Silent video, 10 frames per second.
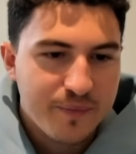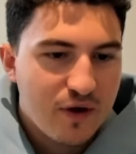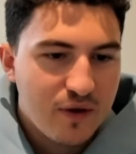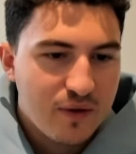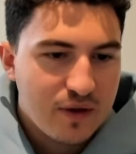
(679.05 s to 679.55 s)

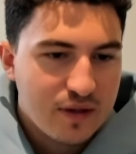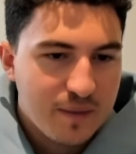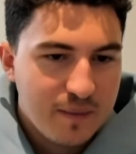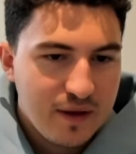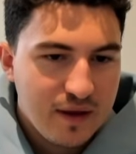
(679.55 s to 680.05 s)
So
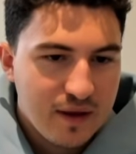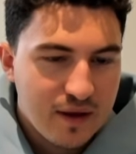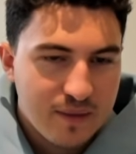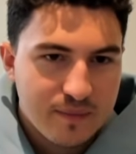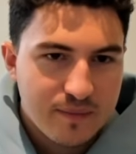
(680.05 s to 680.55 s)
let me
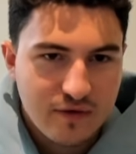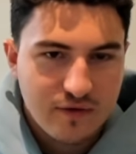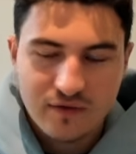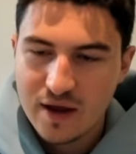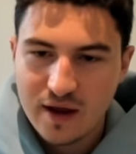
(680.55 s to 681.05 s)
give
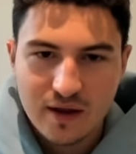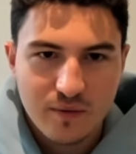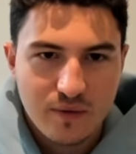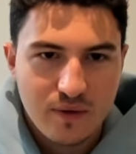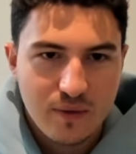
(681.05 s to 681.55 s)
this a second
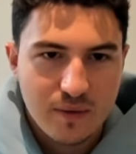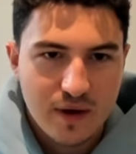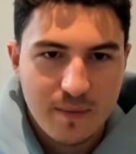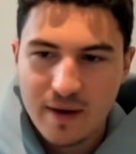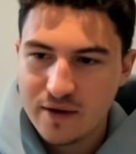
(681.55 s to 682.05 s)
and we'll
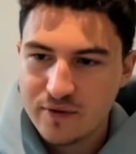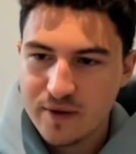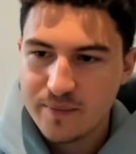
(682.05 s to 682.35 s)
come back to